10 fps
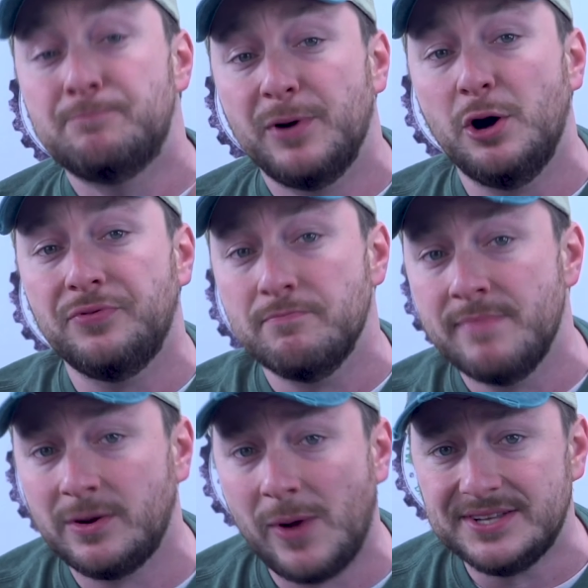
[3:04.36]
both
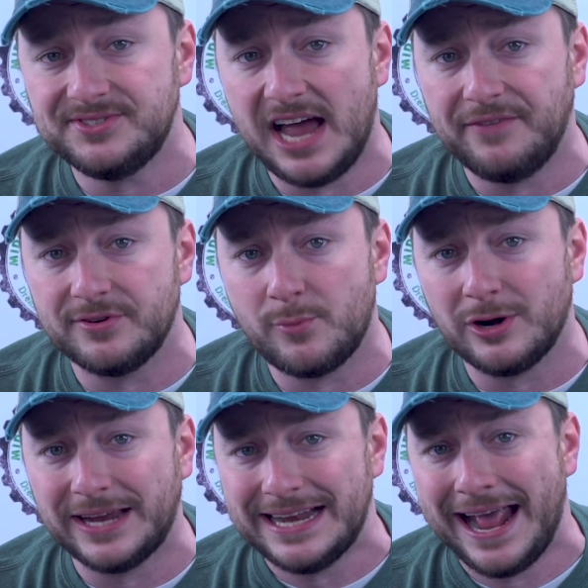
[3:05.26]
Midwest
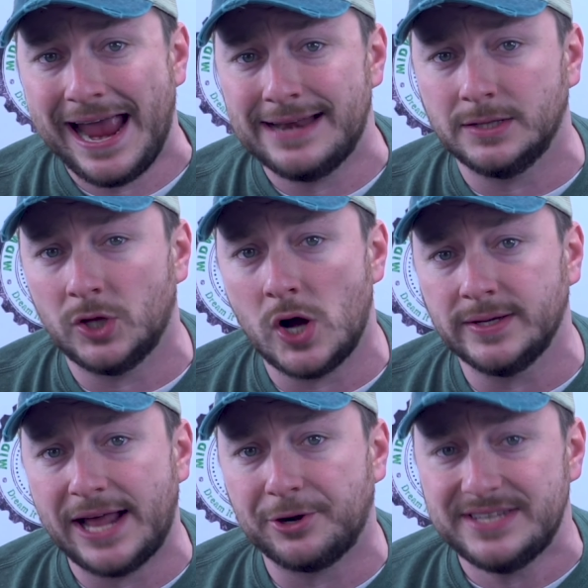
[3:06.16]
Aftermarket and
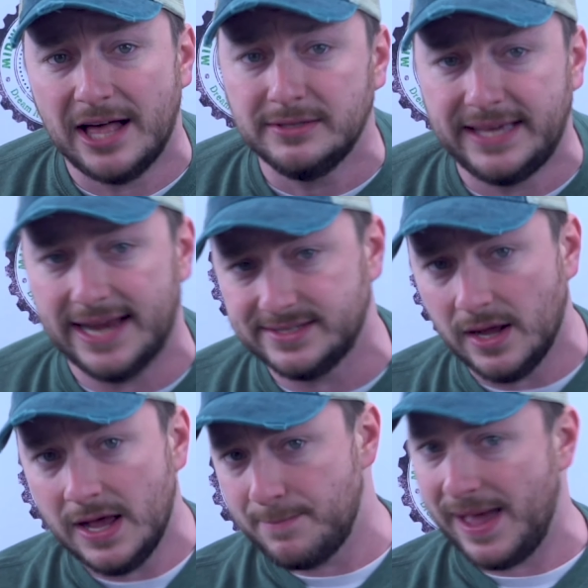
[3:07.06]
Elongator Tailgate.
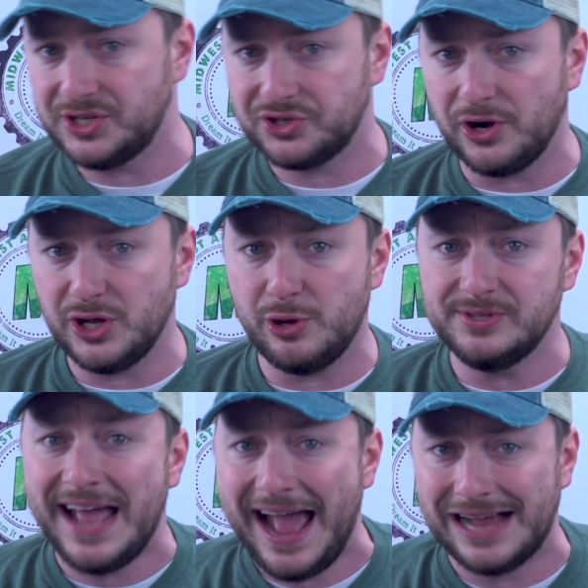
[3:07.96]
Make sure to
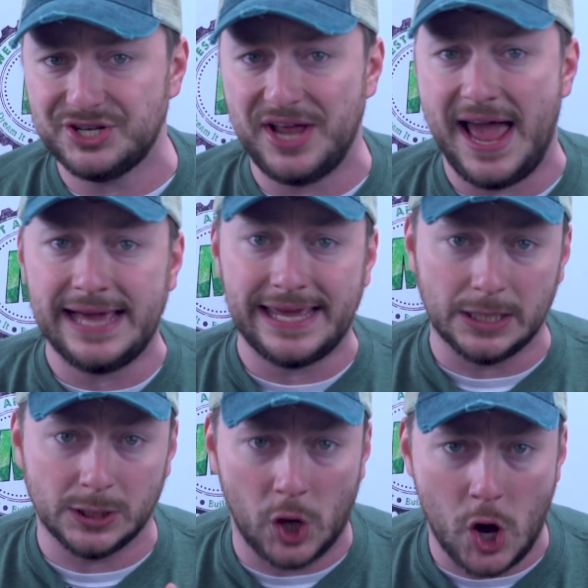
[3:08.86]
use the hashtag
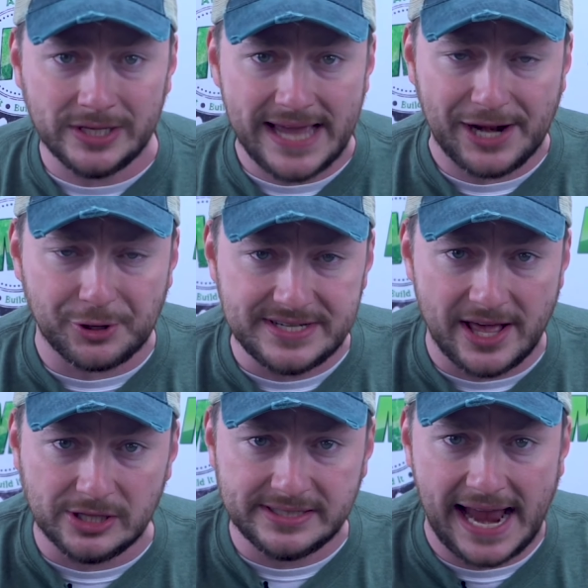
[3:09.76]
Elongator
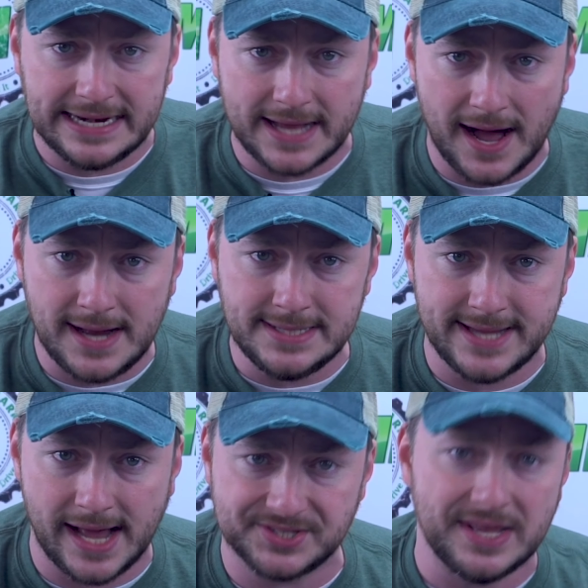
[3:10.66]
Tailgate
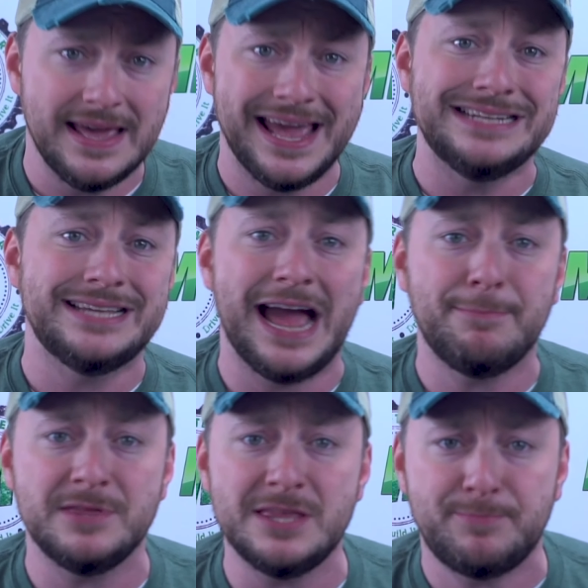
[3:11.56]
Contest and
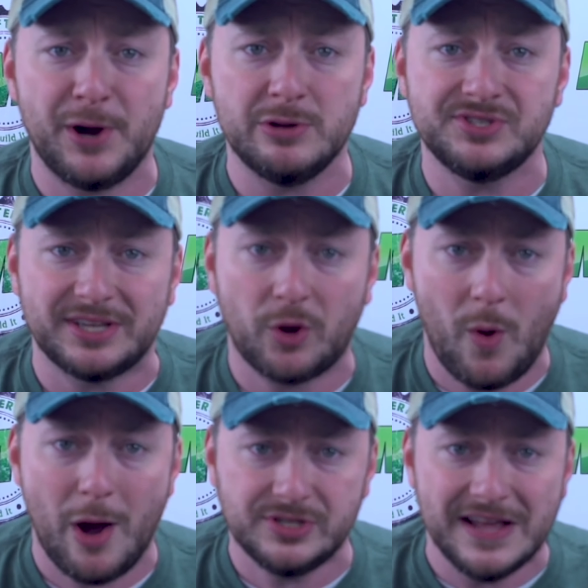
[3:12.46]
type in the post,
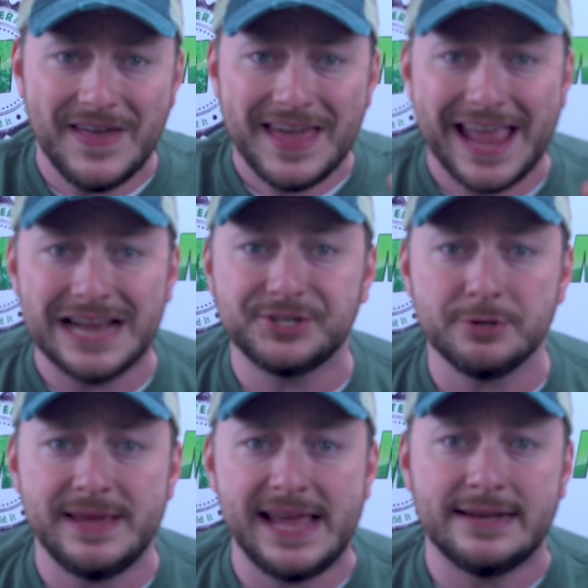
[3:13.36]
quote,
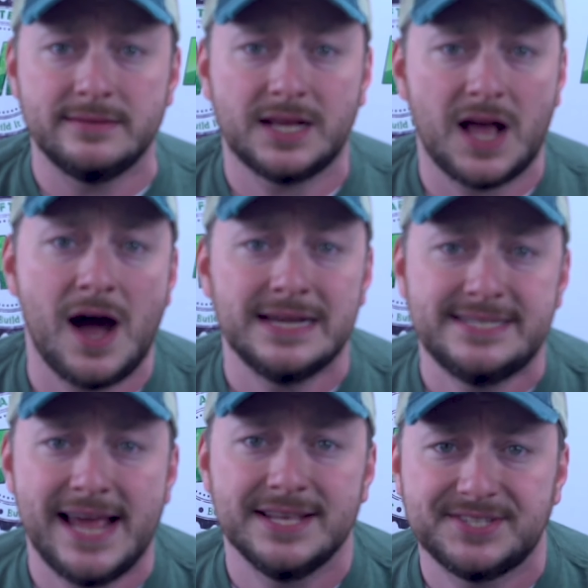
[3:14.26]
"Enter me into the
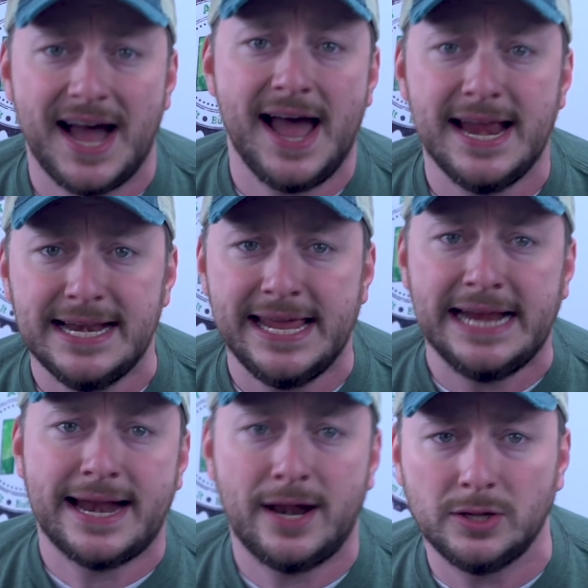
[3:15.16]
contest. I
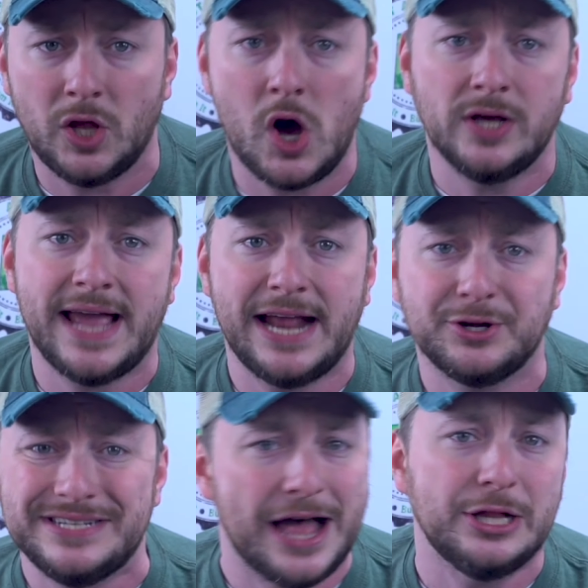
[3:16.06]
need an
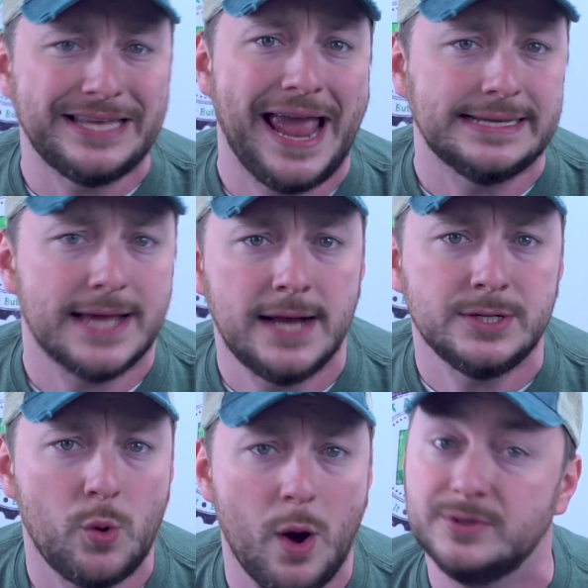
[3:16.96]
Elongator Tailgate,"
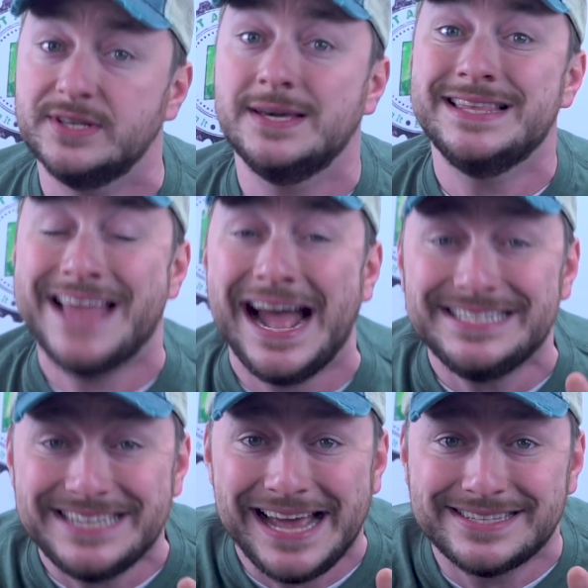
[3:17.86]
unquote.
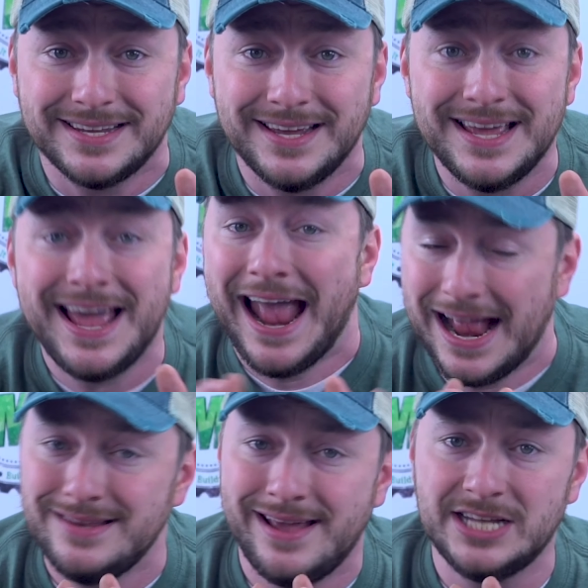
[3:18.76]
That's it.
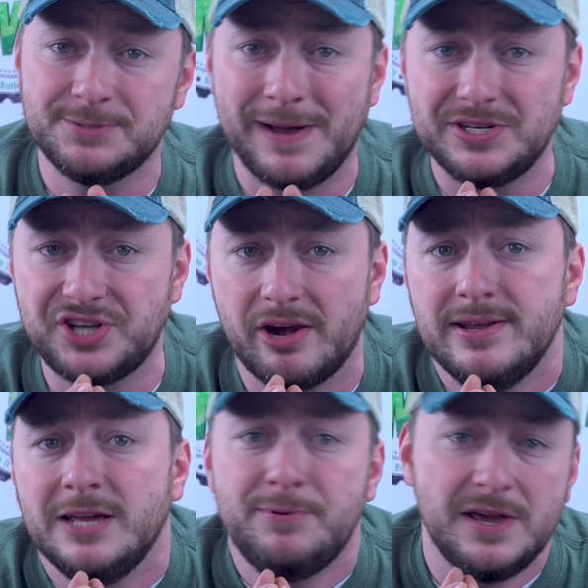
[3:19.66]
And yes, by
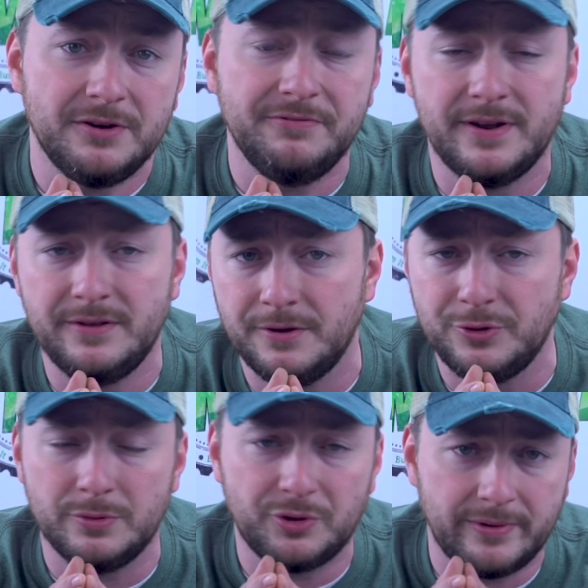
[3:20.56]
sharing a pic or video,
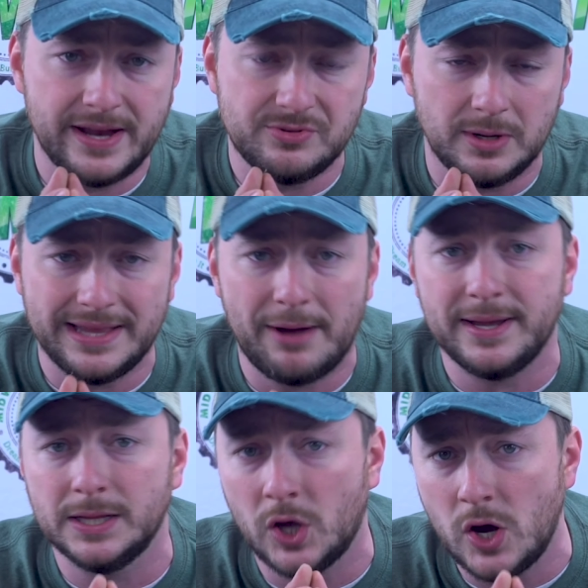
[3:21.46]
you agree to allow
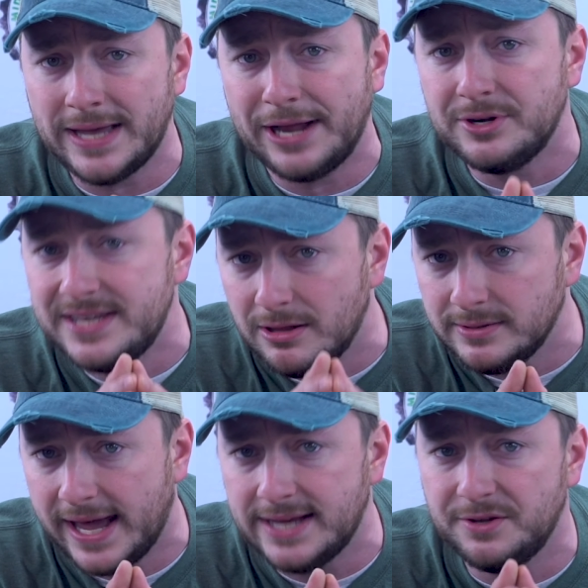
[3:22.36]
Elongator
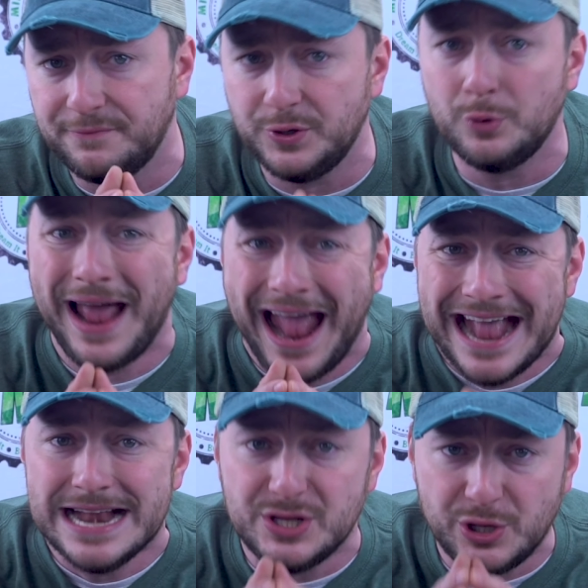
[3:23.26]
Tailgate to view
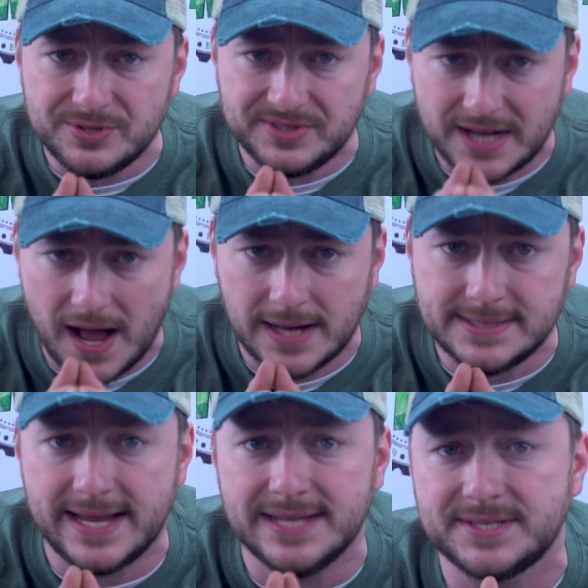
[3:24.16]
and use the
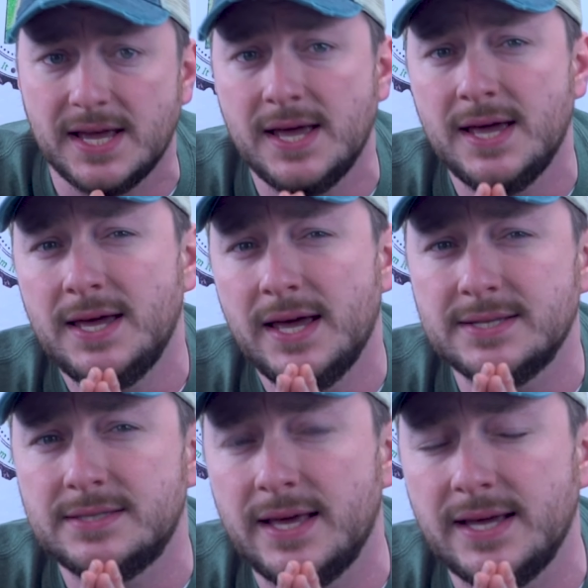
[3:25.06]
contest
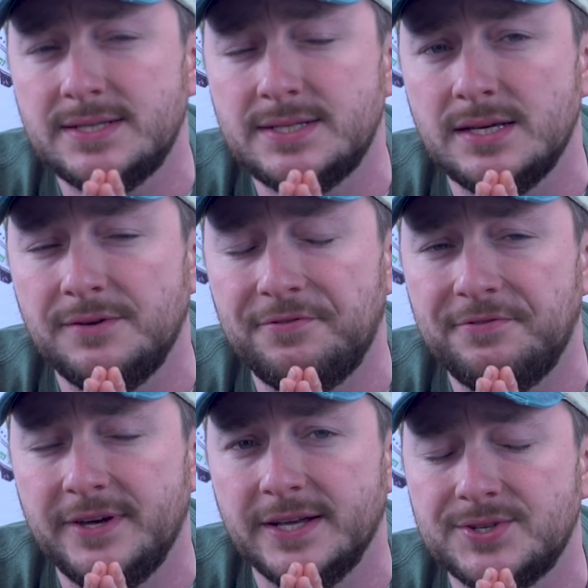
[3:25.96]
as they see
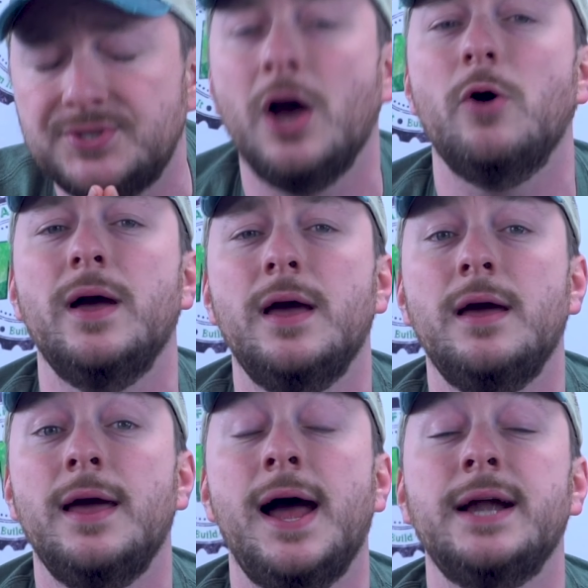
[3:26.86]
fit. So,
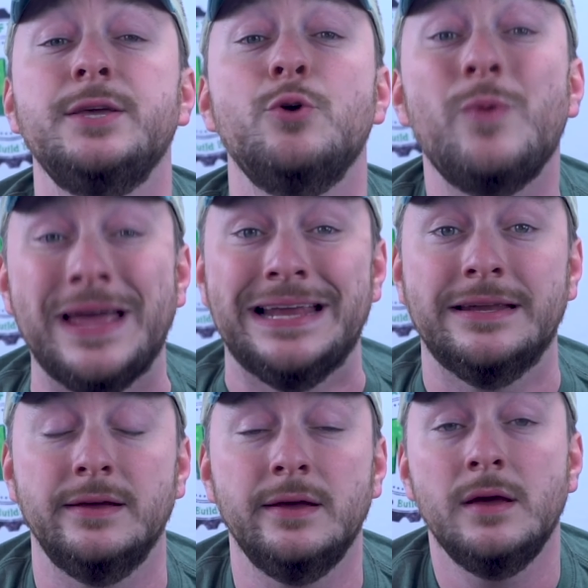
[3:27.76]
how do you win?